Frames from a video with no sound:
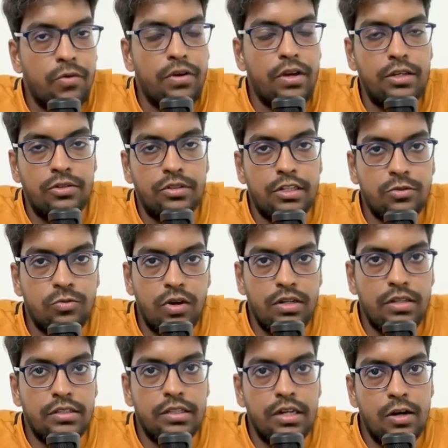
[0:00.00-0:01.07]
Okay, so that's
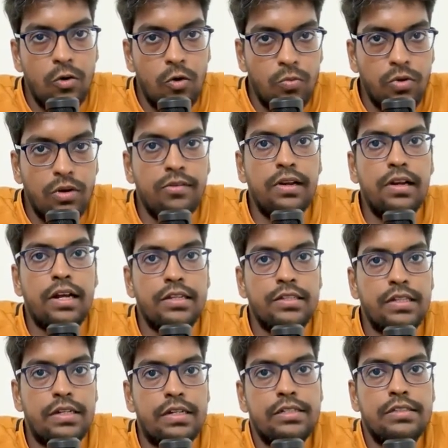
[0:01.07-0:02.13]
what the third notebook will
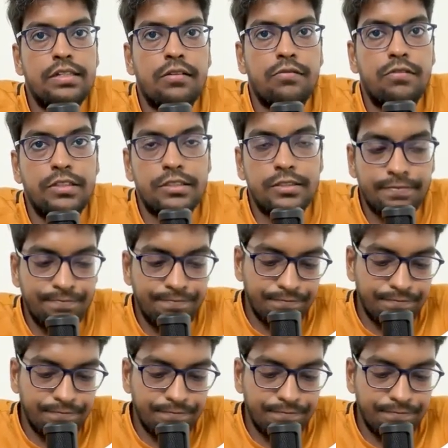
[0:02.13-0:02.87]
concern itself with.